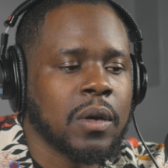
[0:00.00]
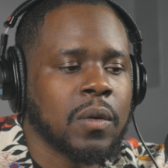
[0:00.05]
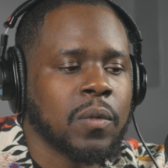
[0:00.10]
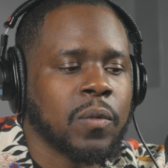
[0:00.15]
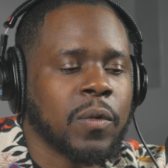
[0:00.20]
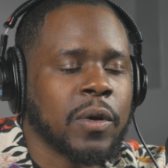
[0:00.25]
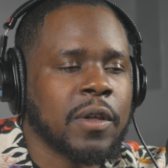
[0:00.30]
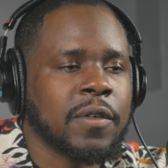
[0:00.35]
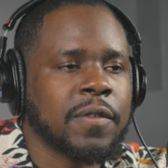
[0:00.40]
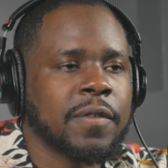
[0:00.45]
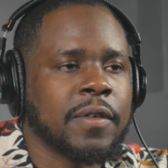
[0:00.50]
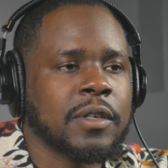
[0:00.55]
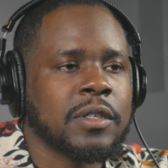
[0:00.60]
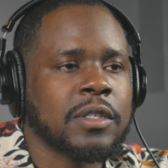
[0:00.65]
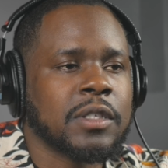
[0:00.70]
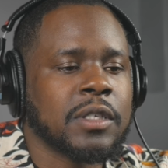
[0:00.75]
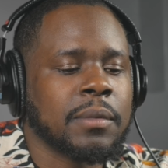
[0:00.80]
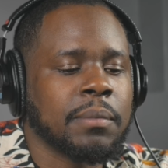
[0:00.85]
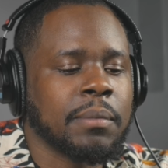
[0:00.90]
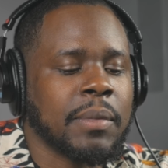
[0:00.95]
What if
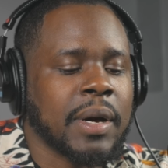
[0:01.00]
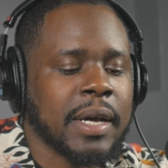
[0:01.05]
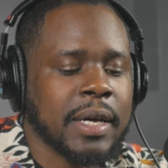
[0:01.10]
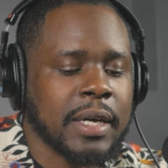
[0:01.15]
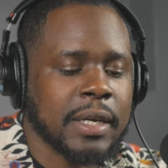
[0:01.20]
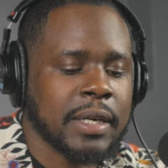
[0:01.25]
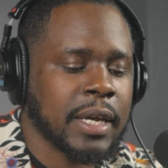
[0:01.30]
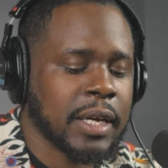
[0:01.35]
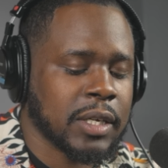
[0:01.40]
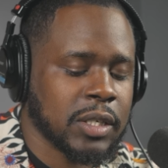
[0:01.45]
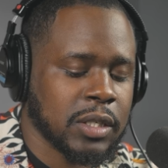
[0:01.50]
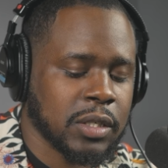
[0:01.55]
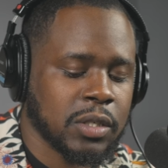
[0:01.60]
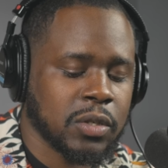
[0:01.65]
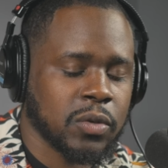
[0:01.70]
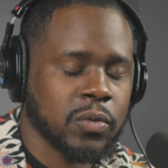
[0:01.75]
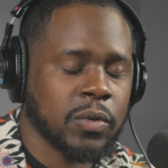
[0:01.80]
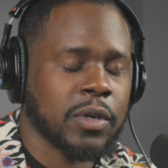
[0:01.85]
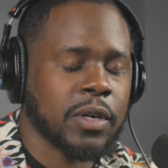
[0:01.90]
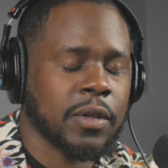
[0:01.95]
it's my connection
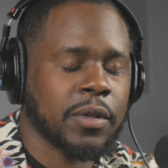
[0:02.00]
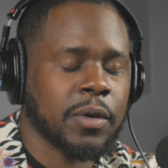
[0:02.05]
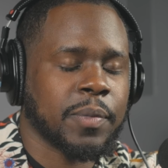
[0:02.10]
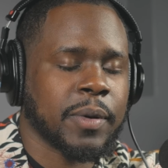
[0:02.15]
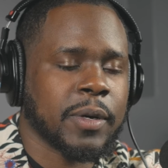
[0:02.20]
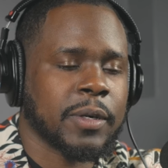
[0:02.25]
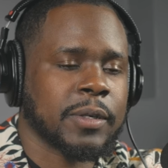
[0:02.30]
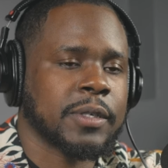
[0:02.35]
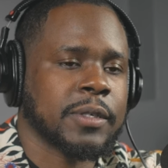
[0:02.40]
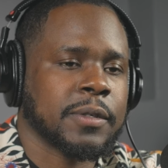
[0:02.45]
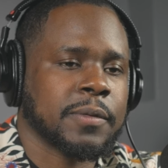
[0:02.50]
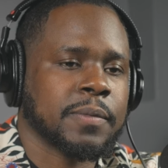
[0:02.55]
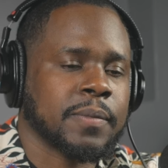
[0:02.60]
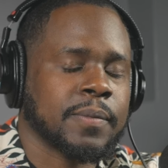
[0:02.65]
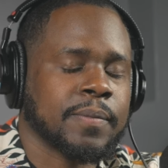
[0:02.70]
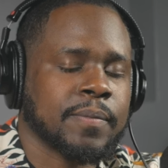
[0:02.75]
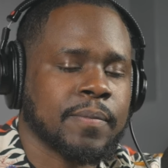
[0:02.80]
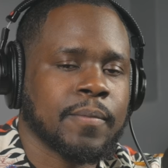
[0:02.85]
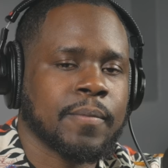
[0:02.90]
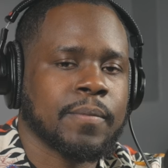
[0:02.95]
to another person,
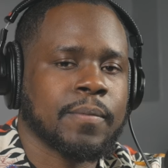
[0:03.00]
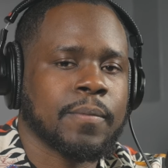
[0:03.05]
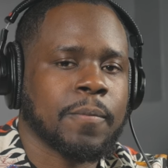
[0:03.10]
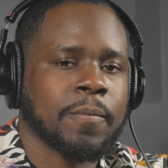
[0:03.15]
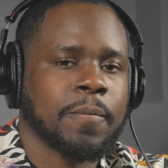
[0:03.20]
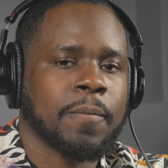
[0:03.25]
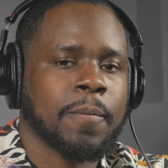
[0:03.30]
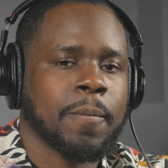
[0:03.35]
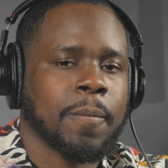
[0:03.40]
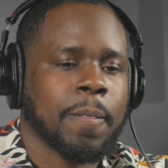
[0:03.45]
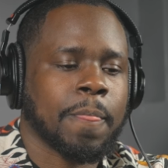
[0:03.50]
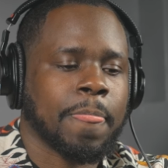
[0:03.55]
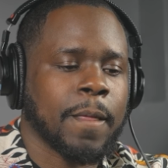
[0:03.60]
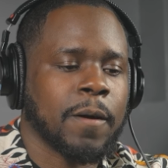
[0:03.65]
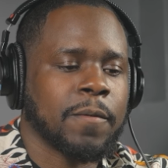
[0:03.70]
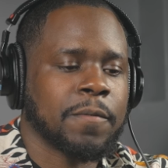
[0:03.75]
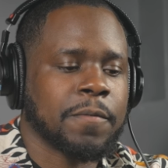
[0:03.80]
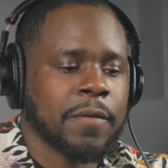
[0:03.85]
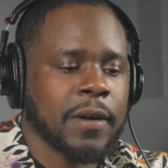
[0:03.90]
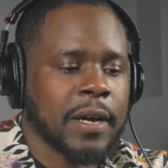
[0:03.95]

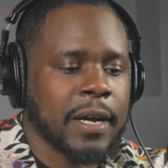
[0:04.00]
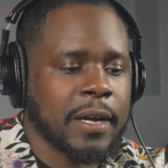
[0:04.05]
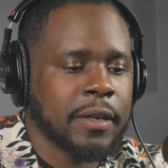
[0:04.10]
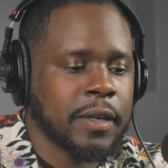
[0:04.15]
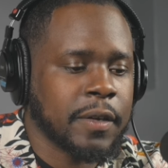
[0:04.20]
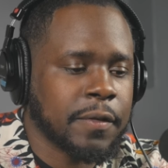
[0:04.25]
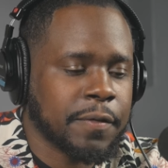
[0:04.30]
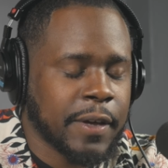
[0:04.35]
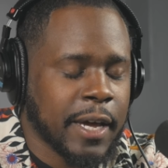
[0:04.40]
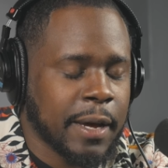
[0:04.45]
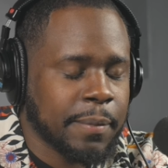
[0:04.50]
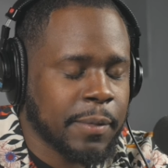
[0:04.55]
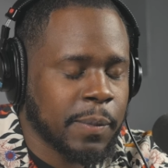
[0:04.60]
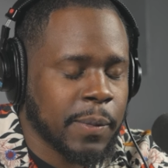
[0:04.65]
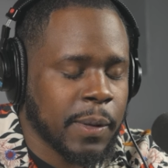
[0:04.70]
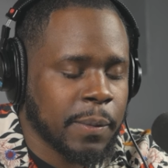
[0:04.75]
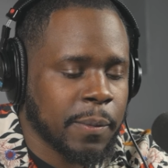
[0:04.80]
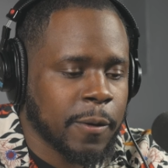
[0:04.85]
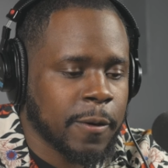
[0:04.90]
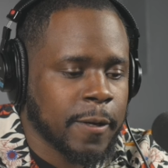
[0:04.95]
a friend, a family
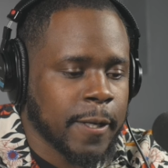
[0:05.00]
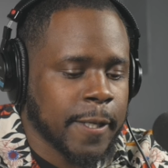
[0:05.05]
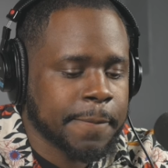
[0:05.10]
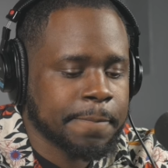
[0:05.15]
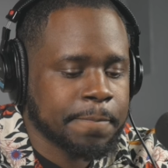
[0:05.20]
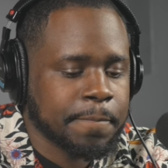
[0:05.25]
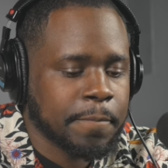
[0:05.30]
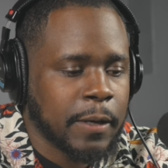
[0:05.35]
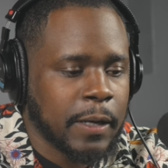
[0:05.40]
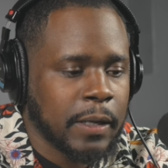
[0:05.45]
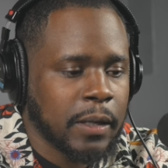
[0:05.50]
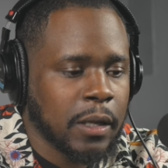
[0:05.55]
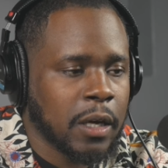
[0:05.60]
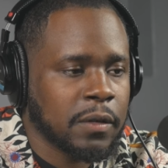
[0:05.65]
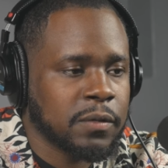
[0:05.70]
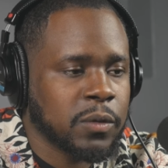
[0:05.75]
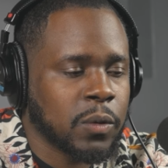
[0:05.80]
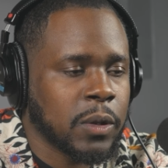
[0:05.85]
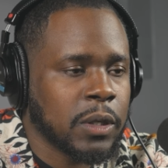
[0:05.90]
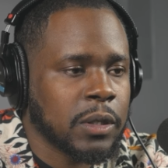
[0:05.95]
member, a
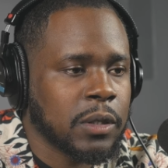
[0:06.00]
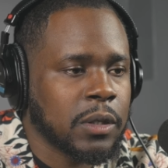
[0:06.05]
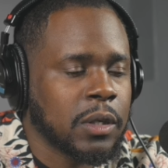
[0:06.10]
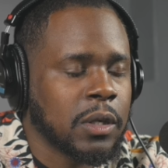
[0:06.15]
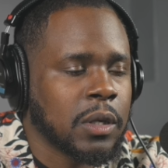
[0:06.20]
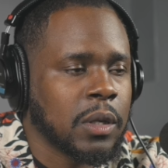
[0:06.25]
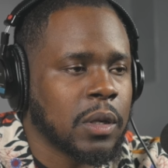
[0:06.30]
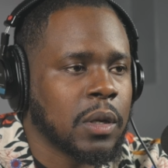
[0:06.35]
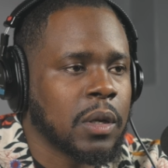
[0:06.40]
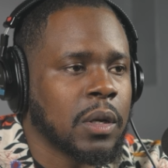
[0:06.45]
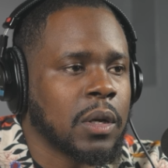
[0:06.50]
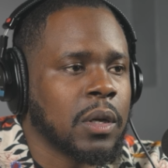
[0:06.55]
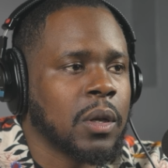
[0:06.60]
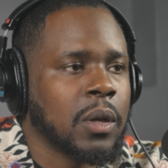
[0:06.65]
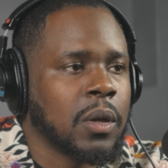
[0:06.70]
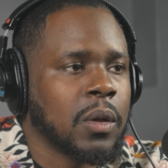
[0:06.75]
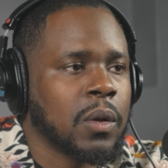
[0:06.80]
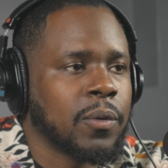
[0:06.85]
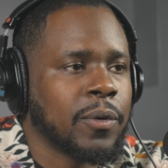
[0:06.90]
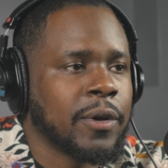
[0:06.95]
loved one?
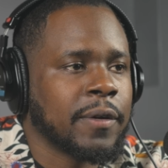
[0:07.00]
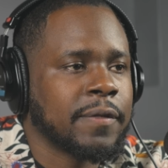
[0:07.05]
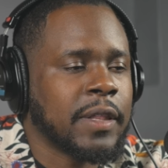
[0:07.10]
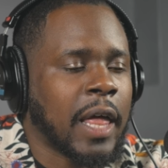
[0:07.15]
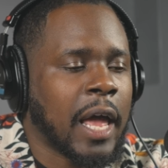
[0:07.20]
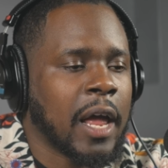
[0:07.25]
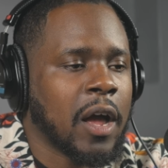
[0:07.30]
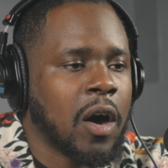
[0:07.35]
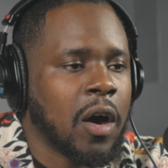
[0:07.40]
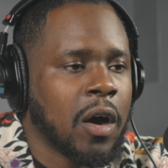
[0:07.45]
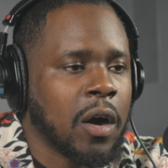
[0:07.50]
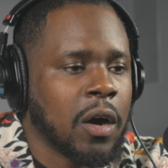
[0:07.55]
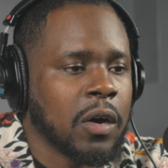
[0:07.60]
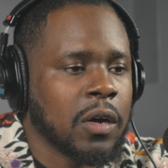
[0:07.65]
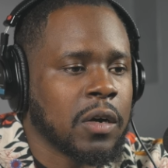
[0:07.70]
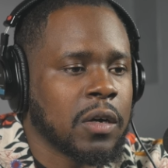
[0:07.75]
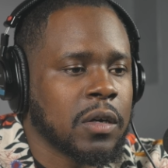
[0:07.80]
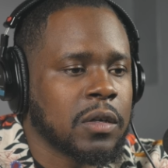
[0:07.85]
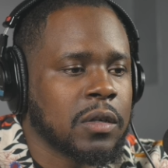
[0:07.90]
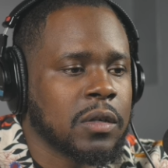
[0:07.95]
What if they
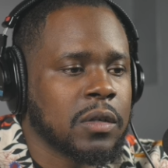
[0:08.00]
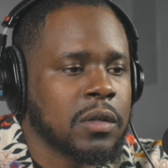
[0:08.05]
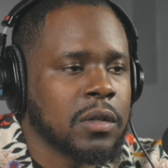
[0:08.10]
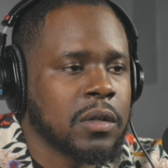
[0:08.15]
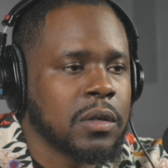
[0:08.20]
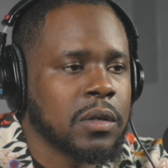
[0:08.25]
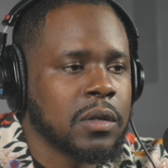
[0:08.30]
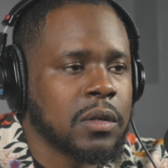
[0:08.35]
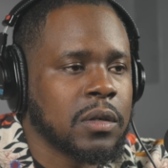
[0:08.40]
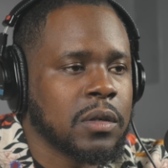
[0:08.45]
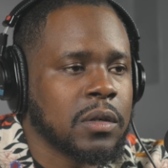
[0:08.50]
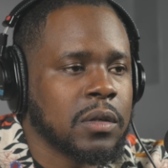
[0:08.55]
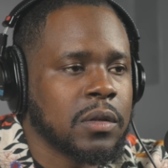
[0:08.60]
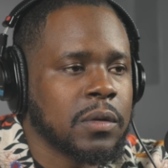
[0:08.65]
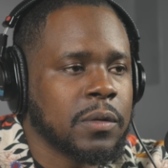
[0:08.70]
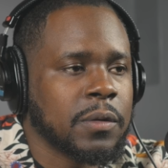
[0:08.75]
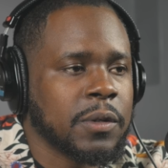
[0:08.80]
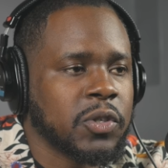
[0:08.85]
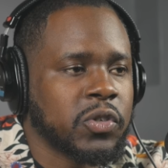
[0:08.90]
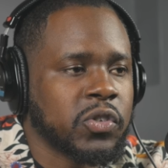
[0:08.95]
are
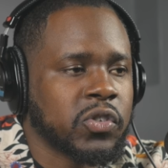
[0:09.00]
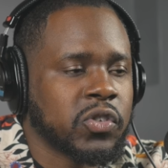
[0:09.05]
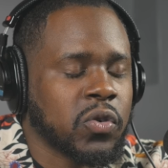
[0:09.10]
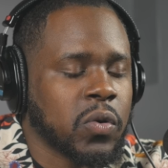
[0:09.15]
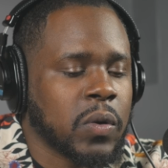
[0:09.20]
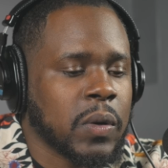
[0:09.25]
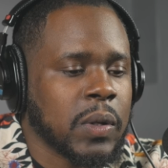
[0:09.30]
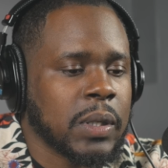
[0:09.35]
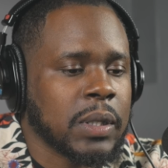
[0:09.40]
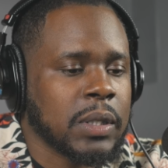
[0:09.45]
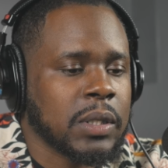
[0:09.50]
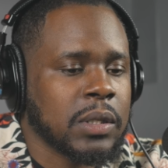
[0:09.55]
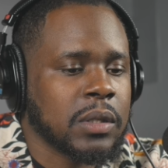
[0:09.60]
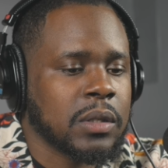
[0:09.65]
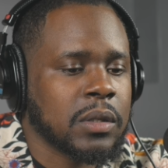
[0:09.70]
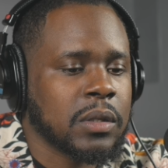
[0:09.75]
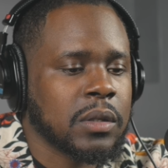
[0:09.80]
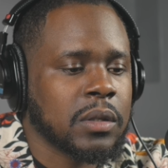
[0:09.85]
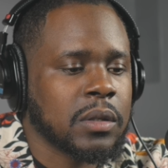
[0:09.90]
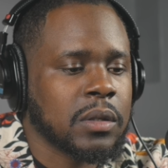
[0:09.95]
the
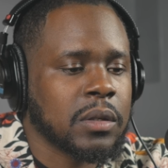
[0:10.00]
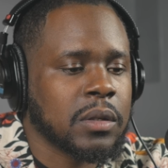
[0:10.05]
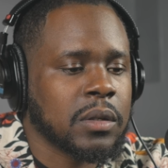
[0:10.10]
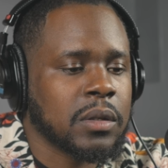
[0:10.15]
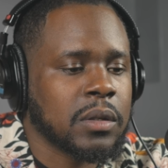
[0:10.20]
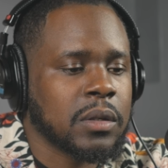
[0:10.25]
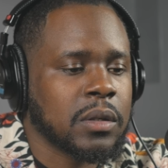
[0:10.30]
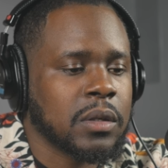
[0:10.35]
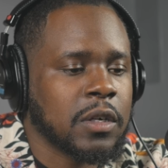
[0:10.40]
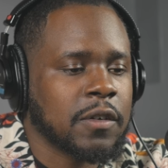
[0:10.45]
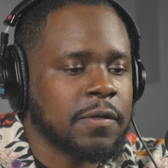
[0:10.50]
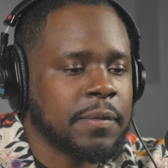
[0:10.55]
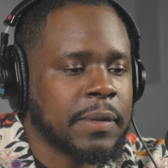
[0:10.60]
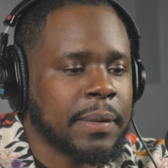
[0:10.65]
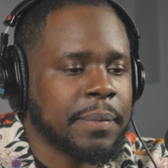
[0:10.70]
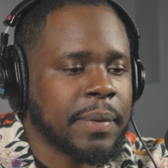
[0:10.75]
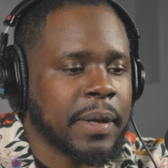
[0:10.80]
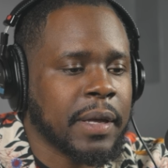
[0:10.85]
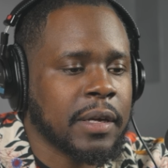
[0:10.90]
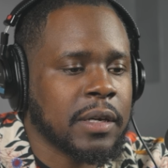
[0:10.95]
source of
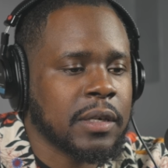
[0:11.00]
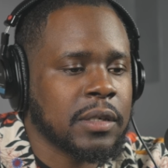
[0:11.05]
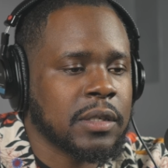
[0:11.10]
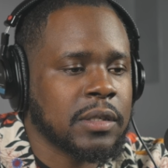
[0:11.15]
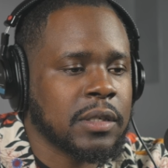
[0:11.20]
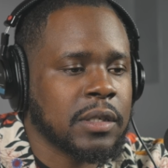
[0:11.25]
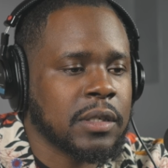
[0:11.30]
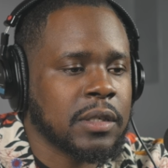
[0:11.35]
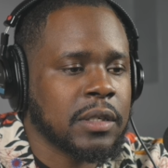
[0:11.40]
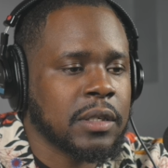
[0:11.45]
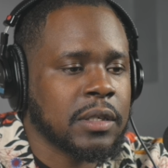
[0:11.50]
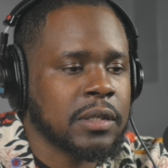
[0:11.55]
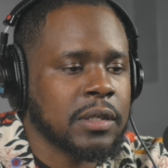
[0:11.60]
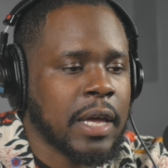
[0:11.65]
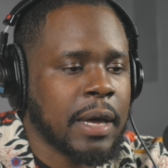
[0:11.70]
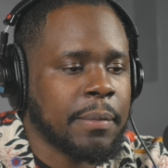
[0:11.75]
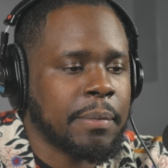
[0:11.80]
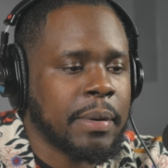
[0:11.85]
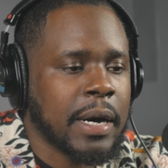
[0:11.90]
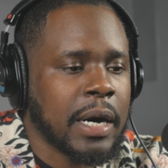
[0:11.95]
my pain? Is it is
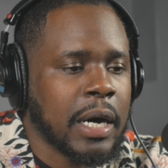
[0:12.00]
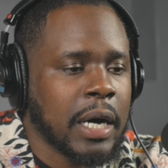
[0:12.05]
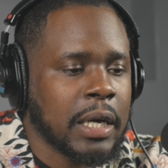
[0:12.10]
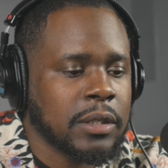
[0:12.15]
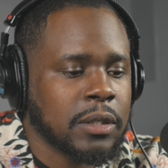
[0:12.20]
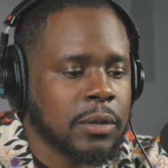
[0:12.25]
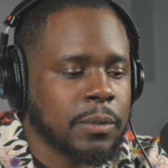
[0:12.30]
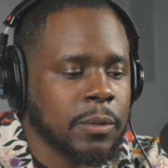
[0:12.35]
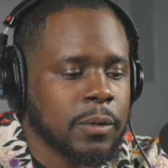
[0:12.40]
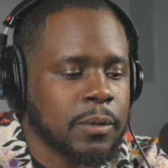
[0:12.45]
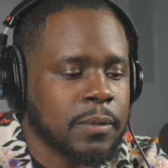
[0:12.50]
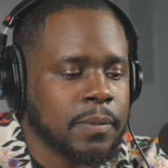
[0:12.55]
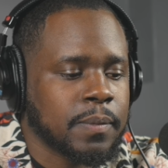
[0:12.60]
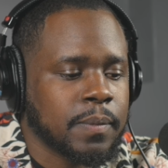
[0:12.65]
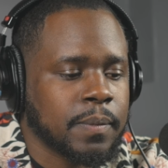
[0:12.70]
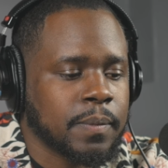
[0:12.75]
that possible?